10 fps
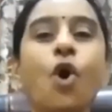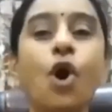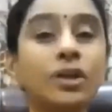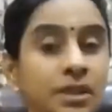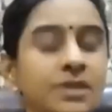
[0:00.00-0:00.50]

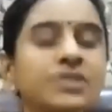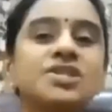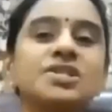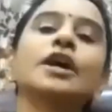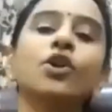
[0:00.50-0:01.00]
author
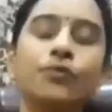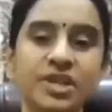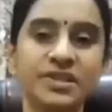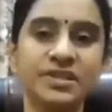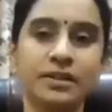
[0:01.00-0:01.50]
style of
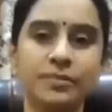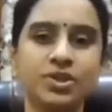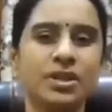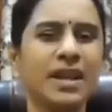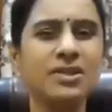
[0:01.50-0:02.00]
description